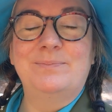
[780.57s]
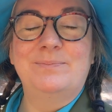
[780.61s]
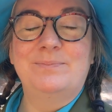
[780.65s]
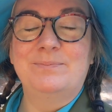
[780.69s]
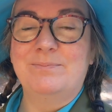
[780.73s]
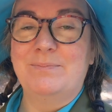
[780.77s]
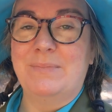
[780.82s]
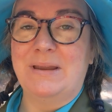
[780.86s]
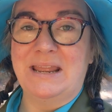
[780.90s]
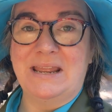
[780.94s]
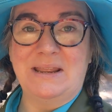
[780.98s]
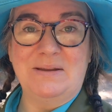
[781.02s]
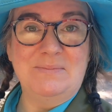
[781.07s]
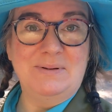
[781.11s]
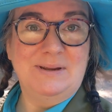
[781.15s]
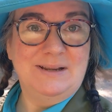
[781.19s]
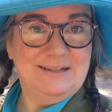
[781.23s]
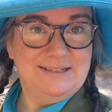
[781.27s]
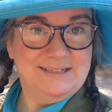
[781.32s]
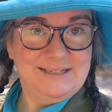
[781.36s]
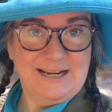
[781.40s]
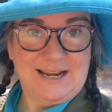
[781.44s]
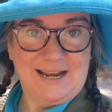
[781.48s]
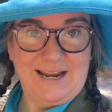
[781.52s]
maybe
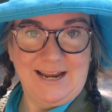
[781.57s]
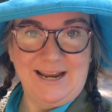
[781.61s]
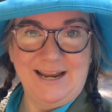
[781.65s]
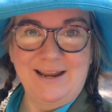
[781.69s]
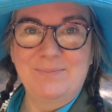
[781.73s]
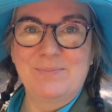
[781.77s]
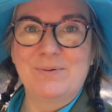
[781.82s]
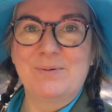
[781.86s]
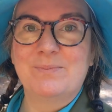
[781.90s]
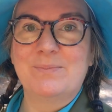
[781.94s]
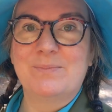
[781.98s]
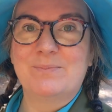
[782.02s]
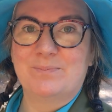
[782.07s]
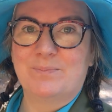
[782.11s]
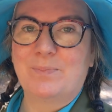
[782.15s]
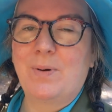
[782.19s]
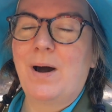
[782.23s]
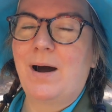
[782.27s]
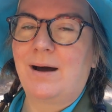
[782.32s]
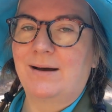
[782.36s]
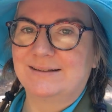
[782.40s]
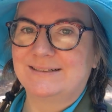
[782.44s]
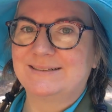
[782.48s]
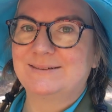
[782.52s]
today, but
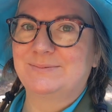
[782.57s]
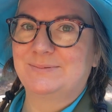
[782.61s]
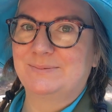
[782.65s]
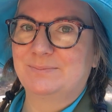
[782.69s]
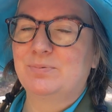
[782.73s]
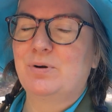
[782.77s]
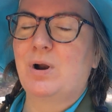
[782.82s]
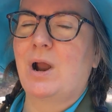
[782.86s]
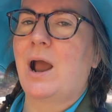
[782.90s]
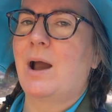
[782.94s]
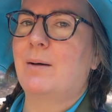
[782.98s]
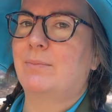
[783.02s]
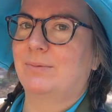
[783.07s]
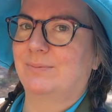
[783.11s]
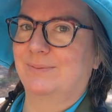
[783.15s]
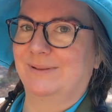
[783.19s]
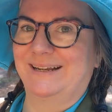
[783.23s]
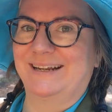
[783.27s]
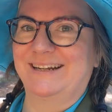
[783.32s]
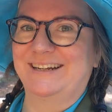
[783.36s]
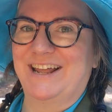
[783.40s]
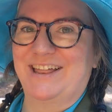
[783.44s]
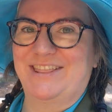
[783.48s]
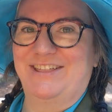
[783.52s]
possibly
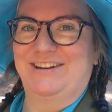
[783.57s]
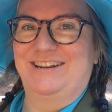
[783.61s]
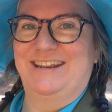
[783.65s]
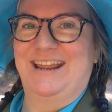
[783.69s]
probably another